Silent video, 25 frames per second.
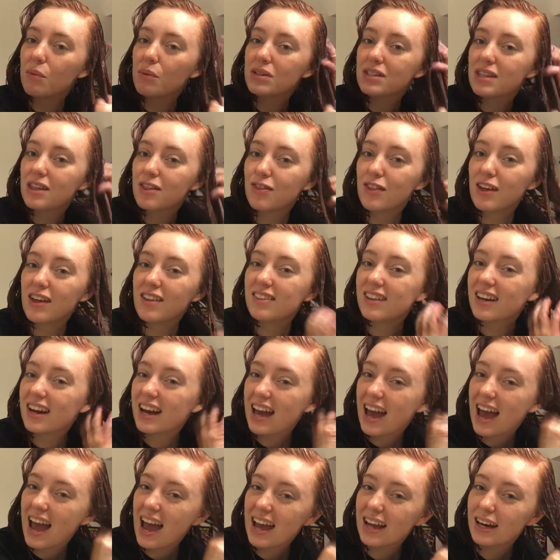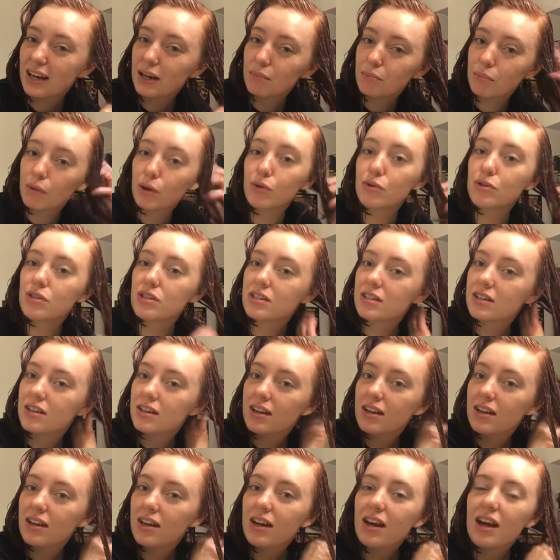was the thing that I hated most
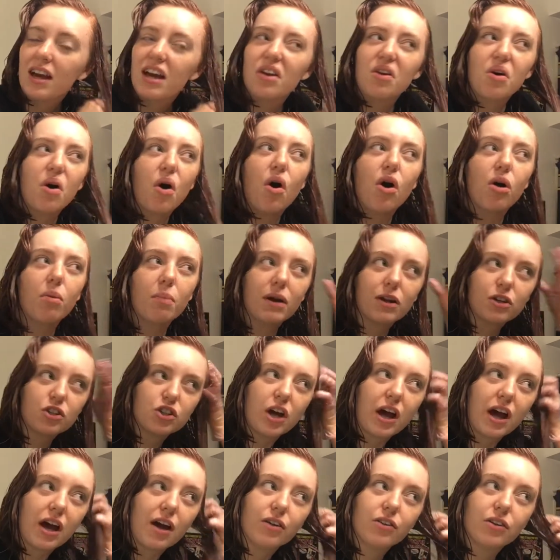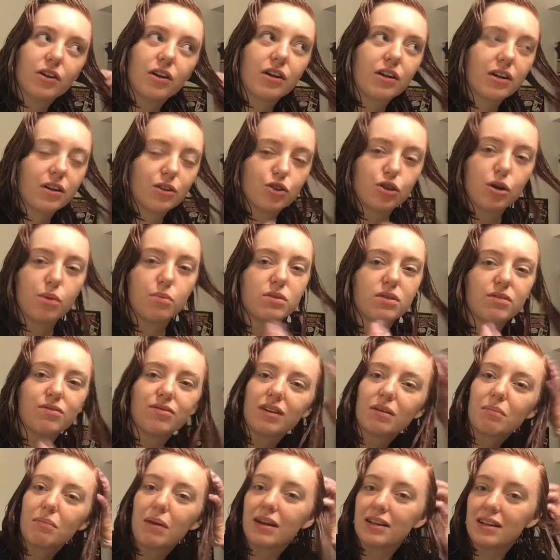in all my childhood in terms of
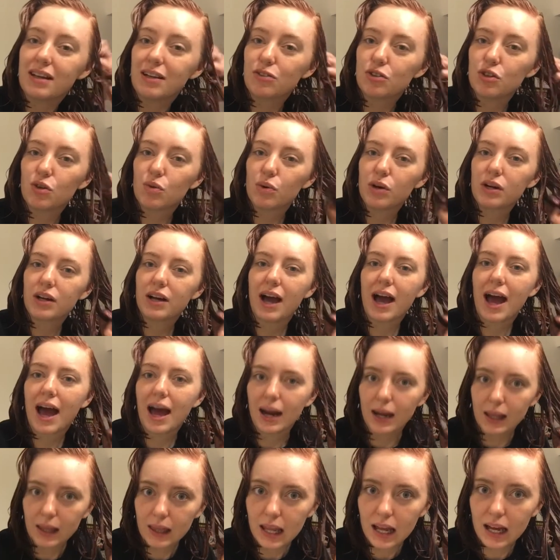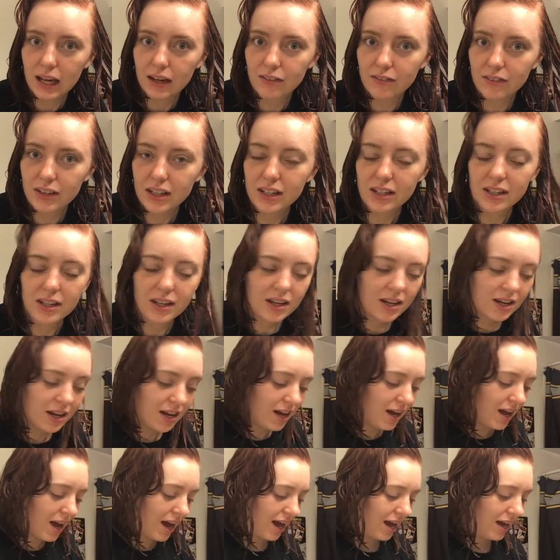like my dental work. I had a lot of it.
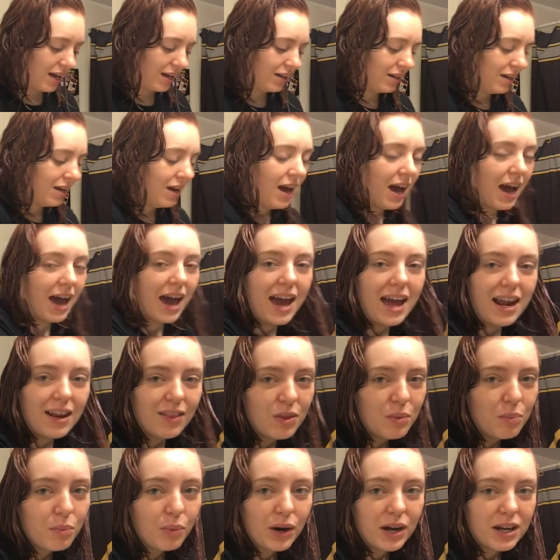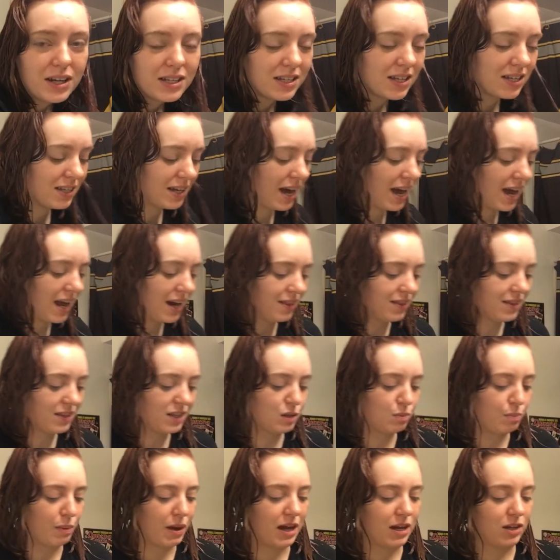And I hated the braces, I hated the
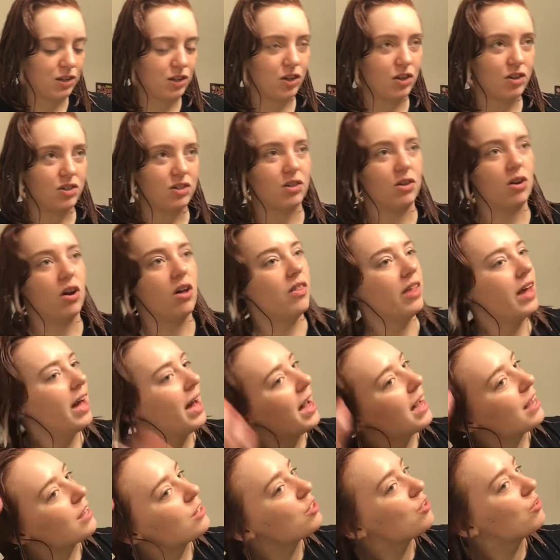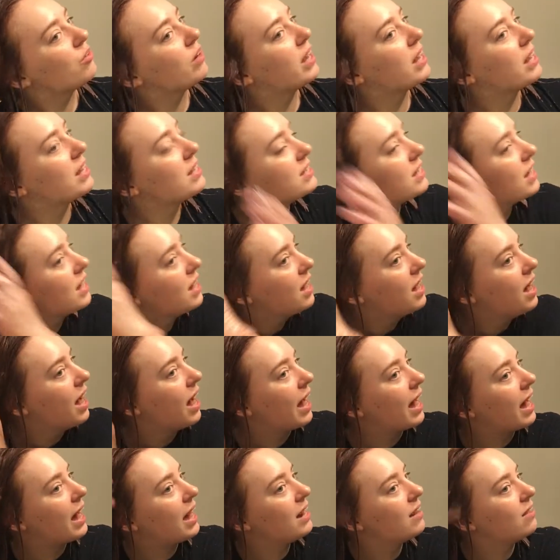spacers and all the x-rays,
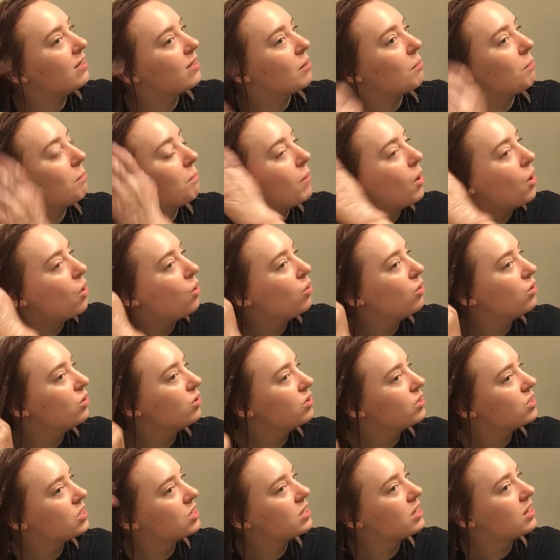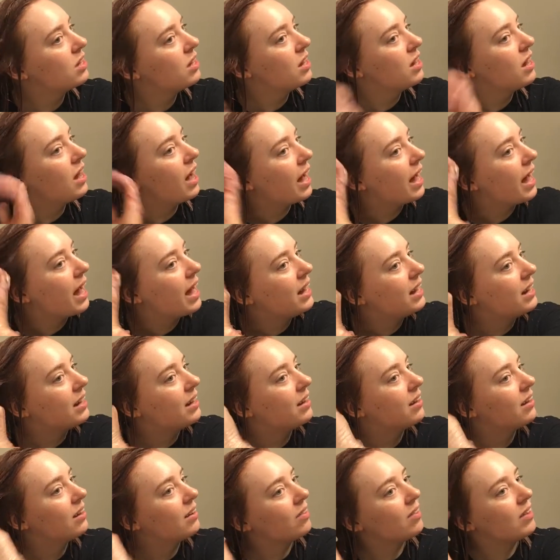I hated the molds, I
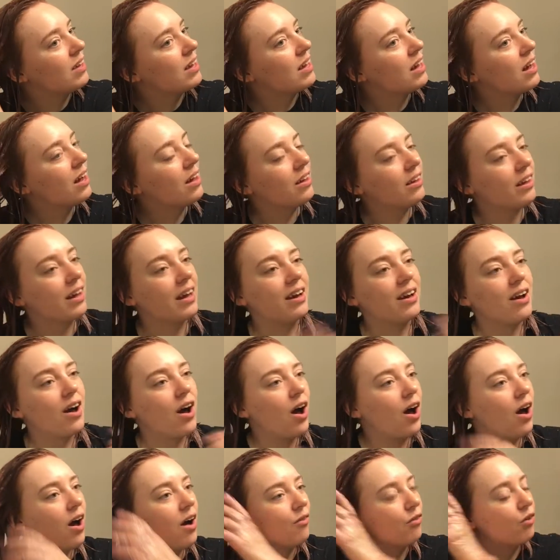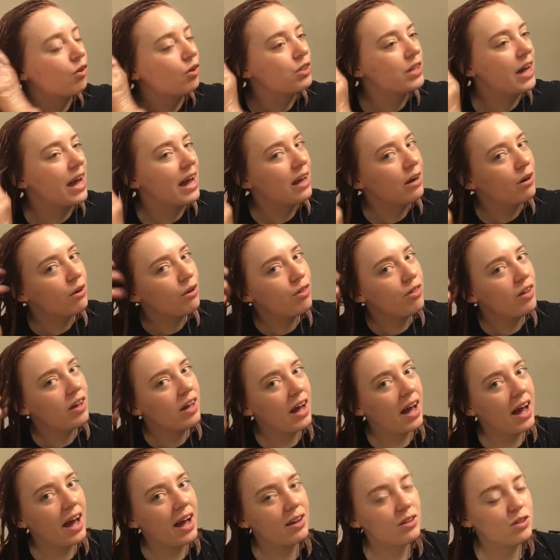hated the like retainer thing
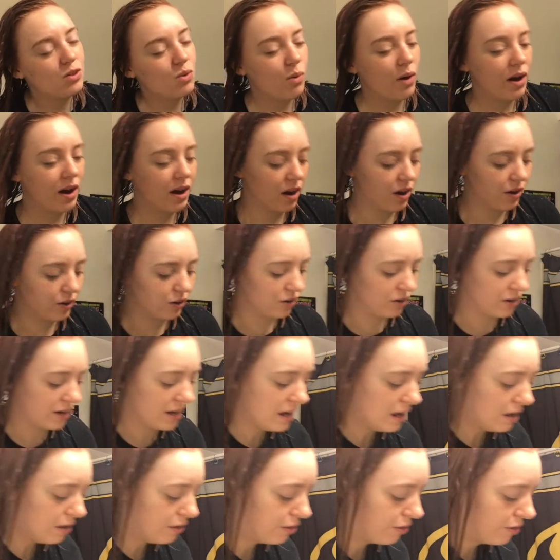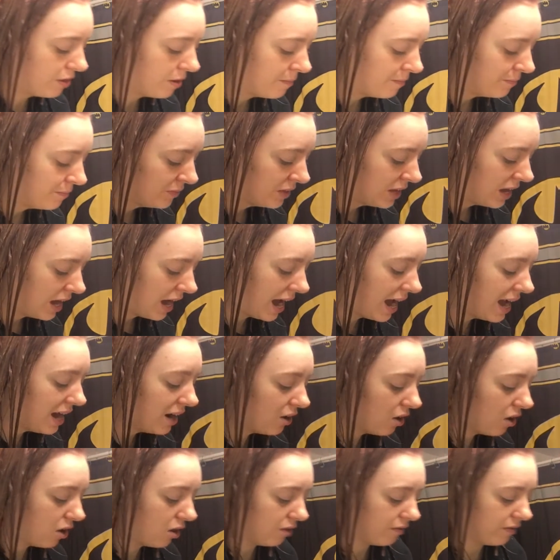I had to wear underneath. I
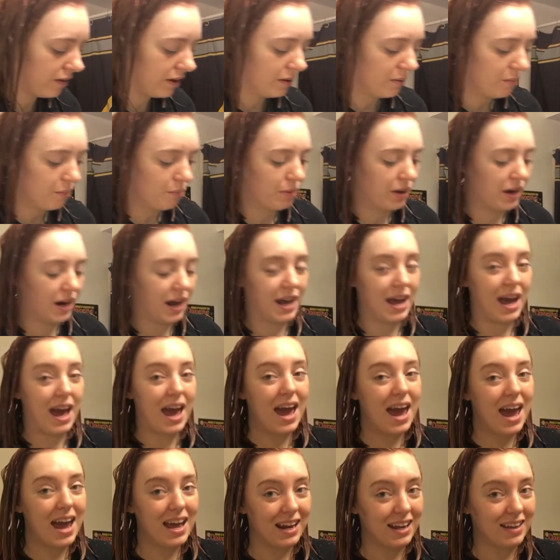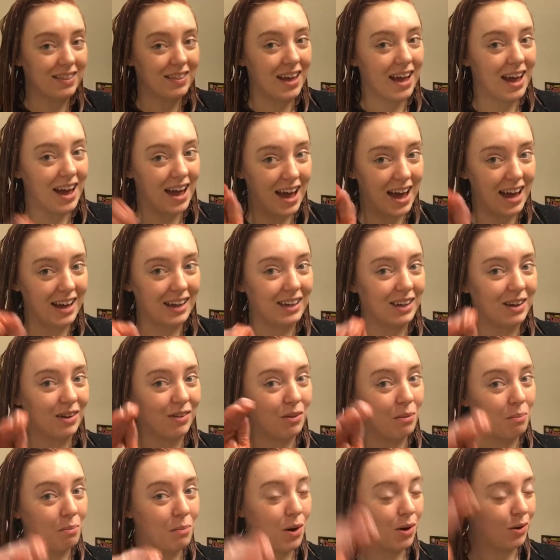hated all of it, but I hated that headgear
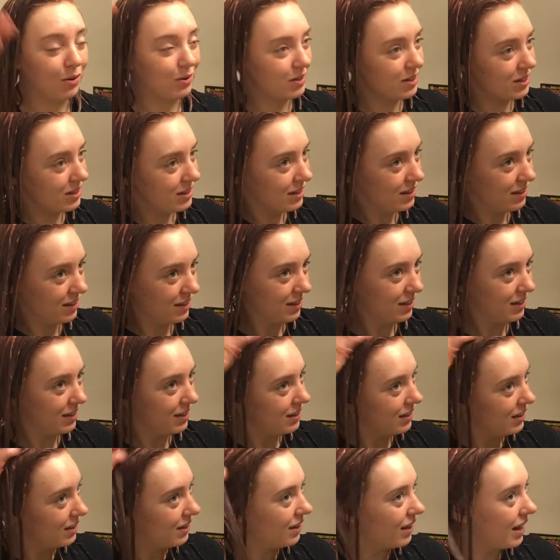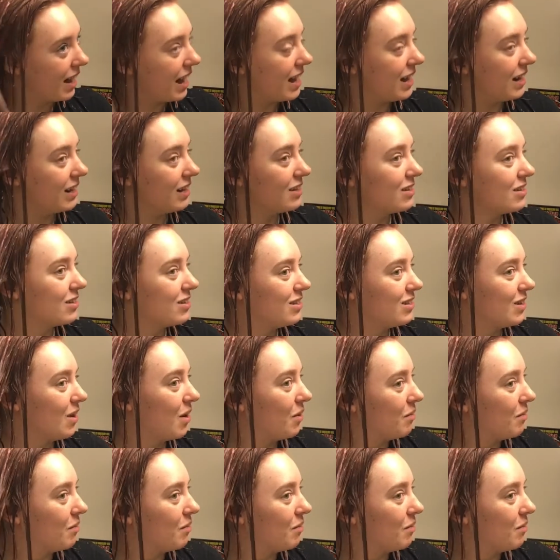the most. Hated it so